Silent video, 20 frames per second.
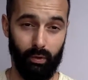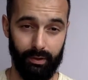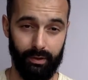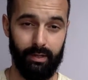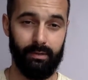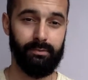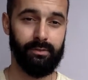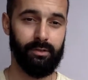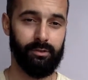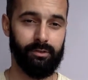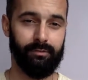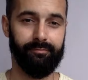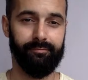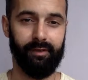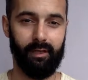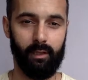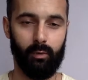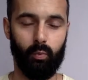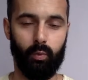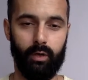Usage of
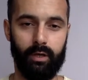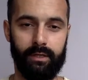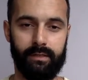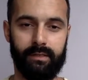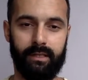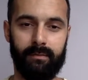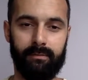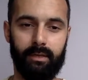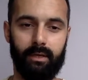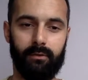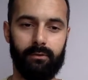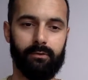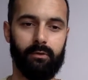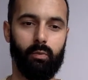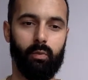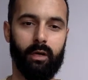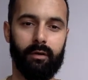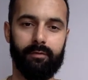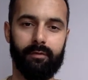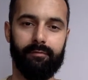filler words can be also
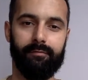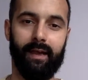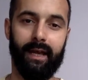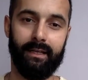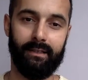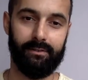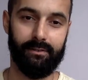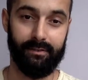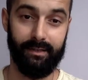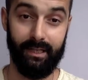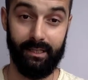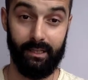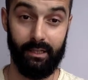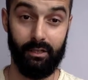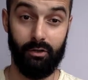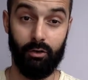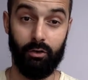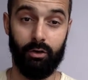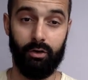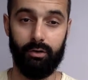one of the factors that
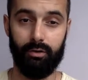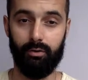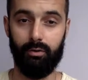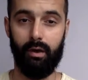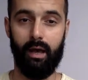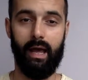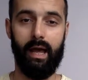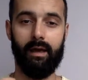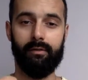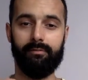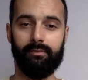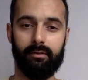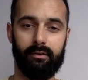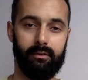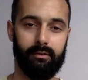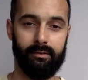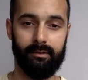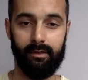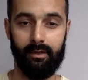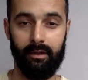you have
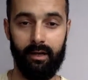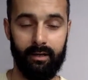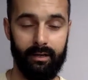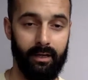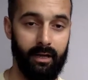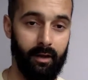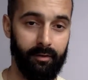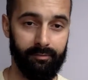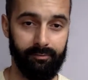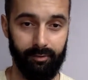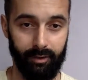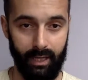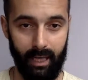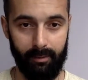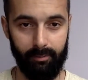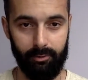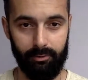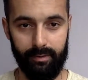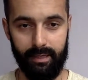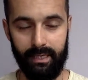not enough
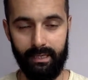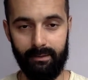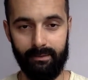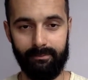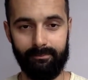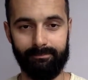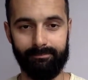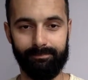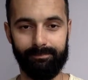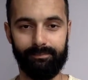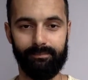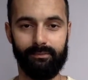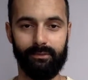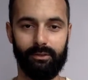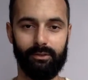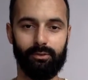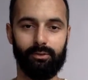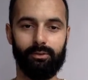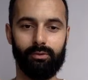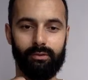vocabulary
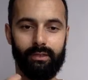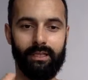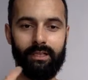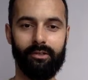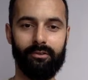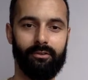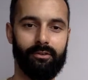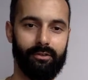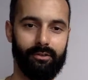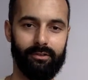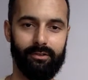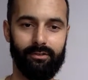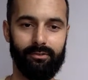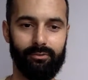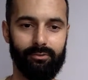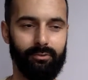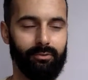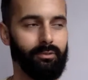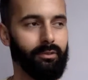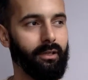to
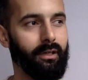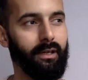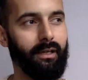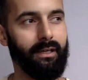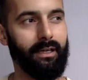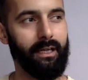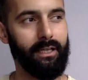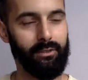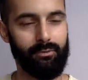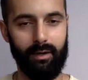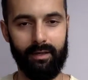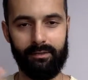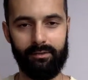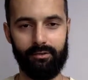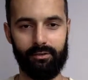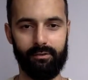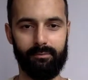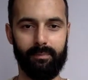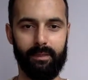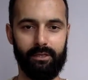address
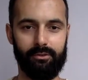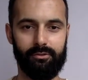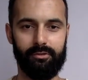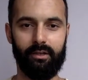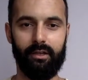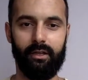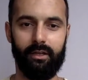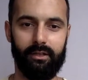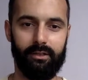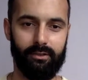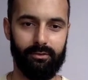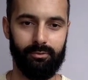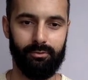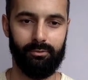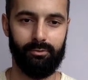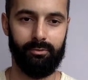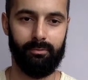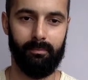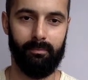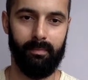your speech,
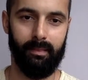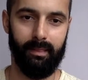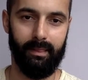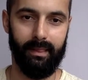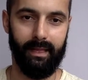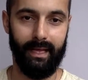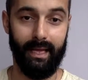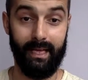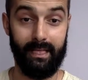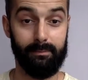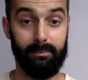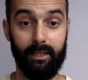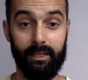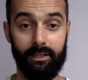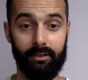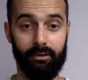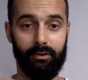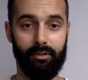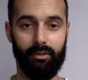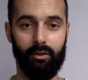to
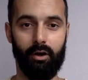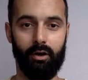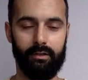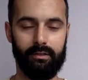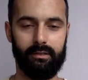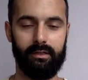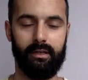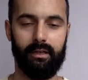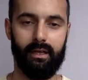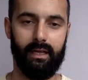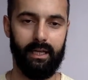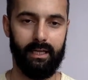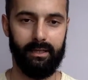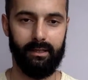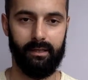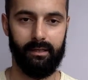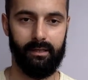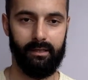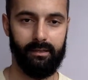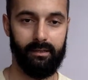explain your thought,
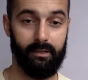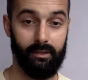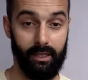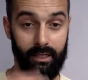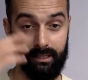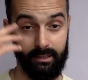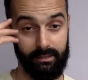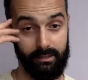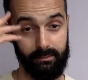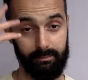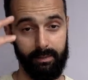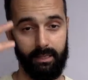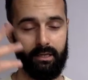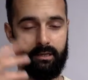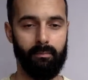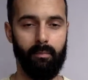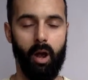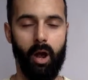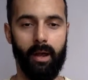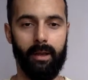and to speak
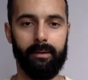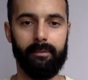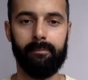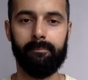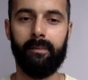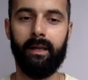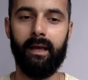your mind.